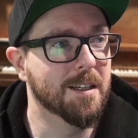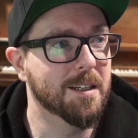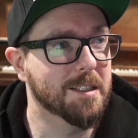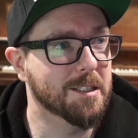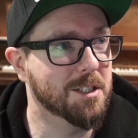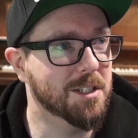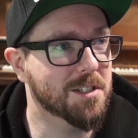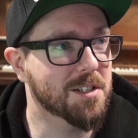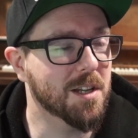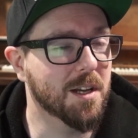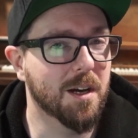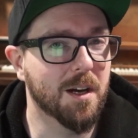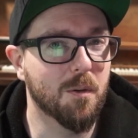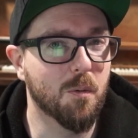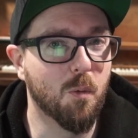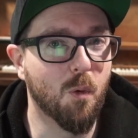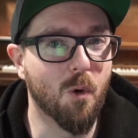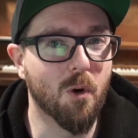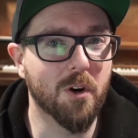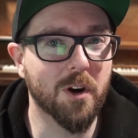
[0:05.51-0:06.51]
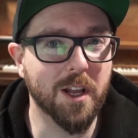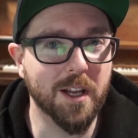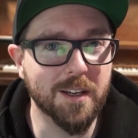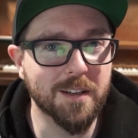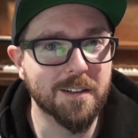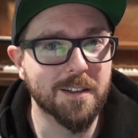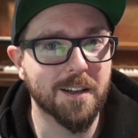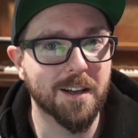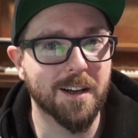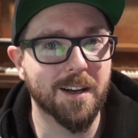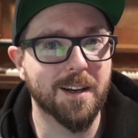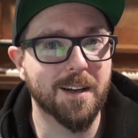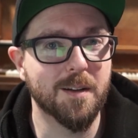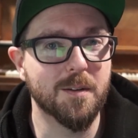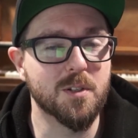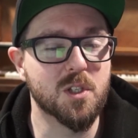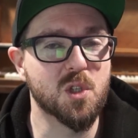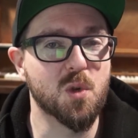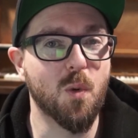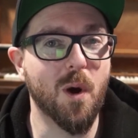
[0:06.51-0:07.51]
Just a warning,
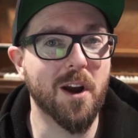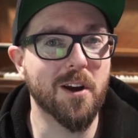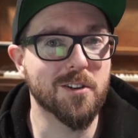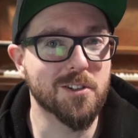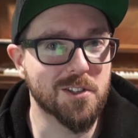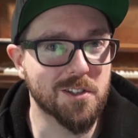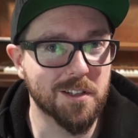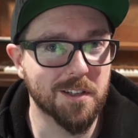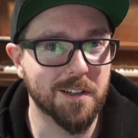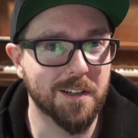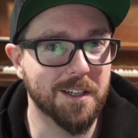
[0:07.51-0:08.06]
swears